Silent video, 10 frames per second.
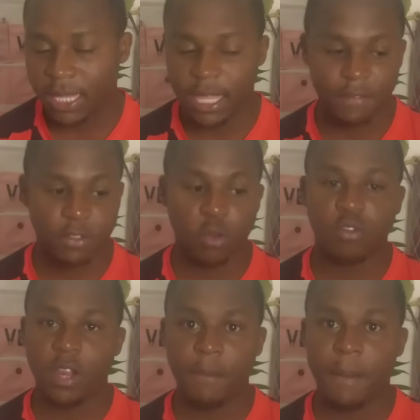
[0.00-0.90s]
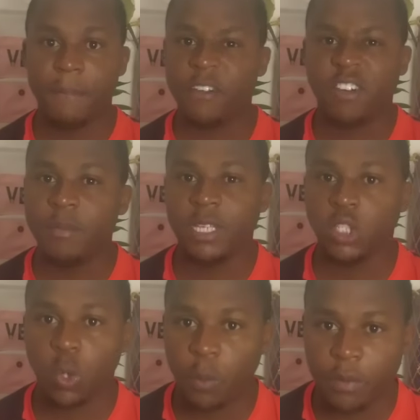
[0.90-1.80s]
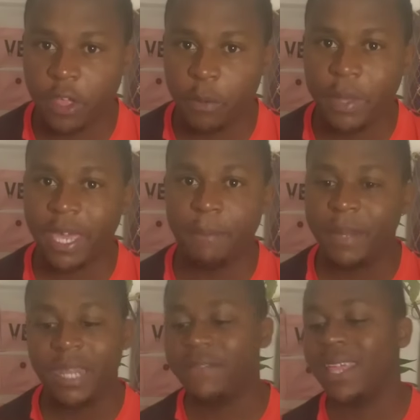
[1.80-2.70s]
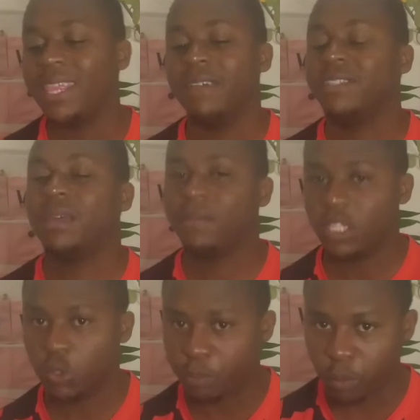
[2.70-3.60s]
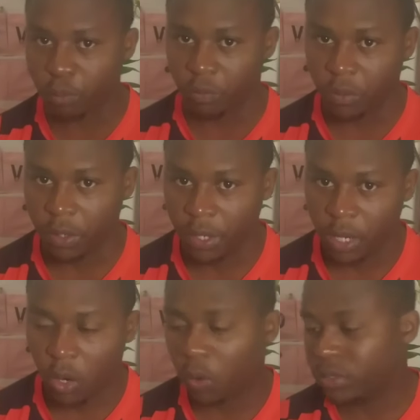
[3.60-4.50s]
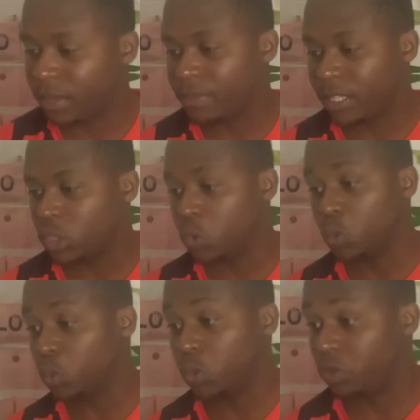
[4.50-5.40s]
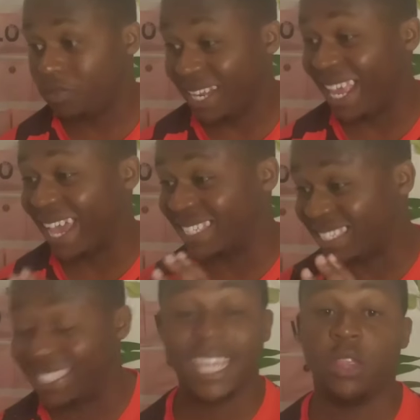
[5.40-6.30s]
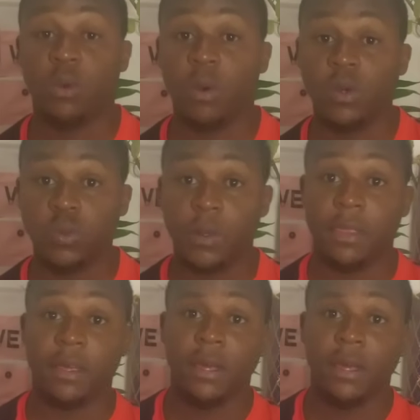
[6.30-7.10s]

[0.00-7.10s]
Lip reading: They have not really been performing so well that we can believe that they have something to prove, or something to really excite the world with.